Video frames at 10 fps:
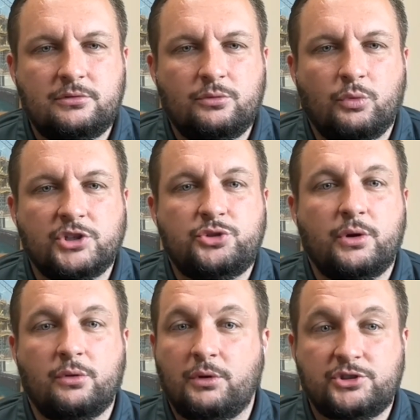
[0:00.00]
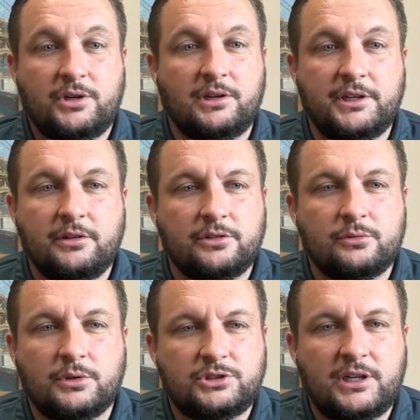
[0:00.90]
Once you had
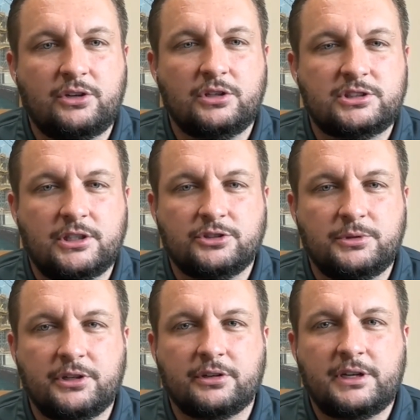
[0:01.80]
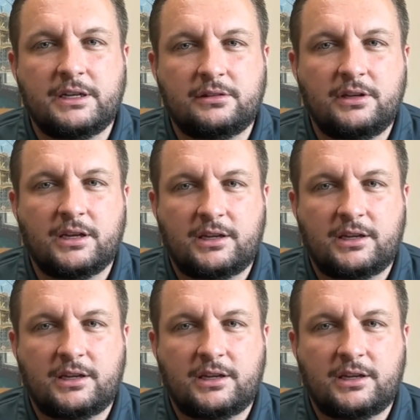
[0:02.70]
a good sales leader, it